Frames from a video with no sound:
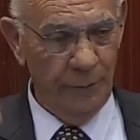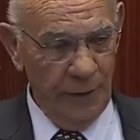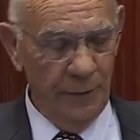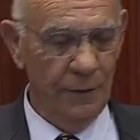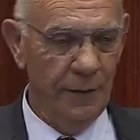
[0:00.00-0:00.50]

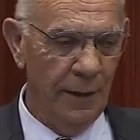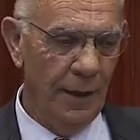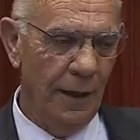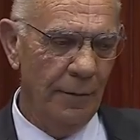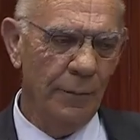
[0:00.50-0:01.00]
Premier and do
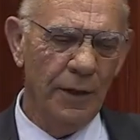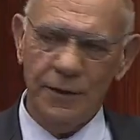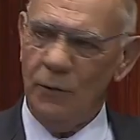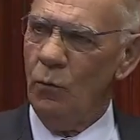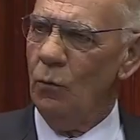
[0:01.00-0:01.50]
that. But I
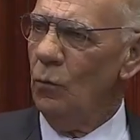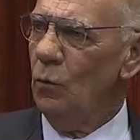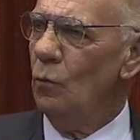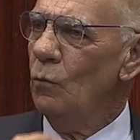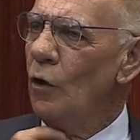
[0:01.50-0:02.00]
said, well,
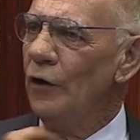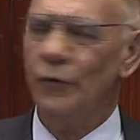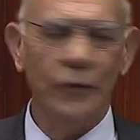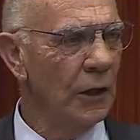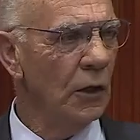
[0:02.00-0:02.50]
why
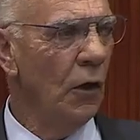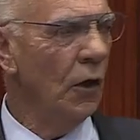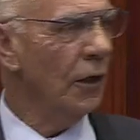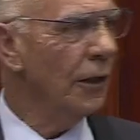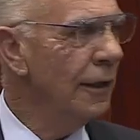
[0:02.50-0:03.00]
3
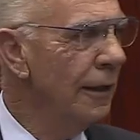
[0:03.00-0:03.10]
o'clock?